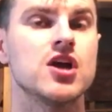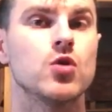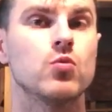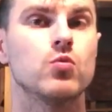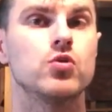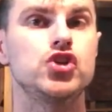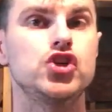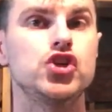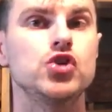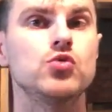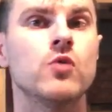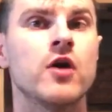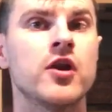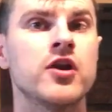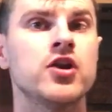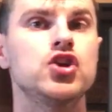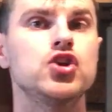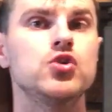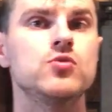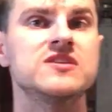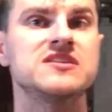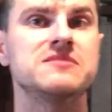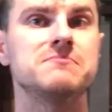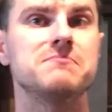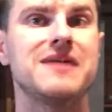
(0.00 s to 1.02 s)
What you want to
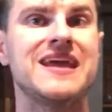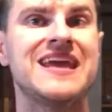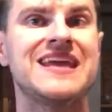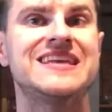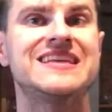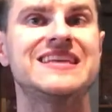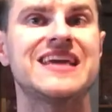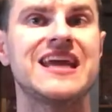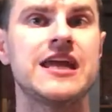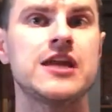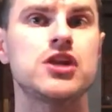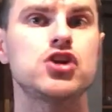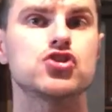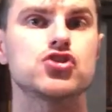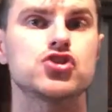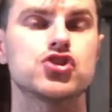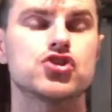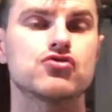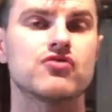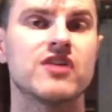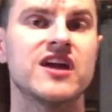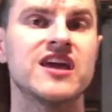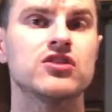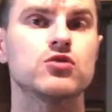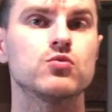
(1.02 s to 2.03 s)
do is maintain your
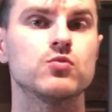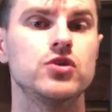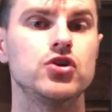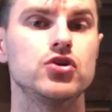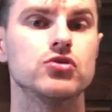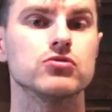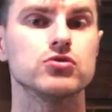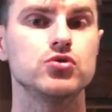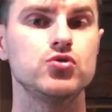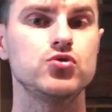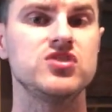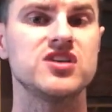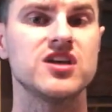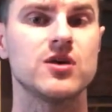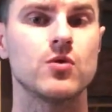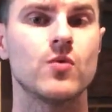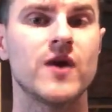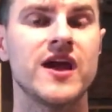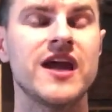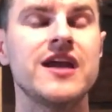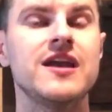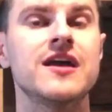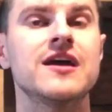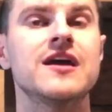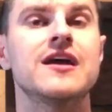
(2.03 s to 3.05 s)
strength when you're losing
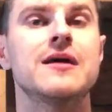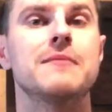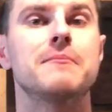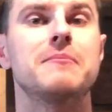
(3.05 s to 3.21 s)
weight.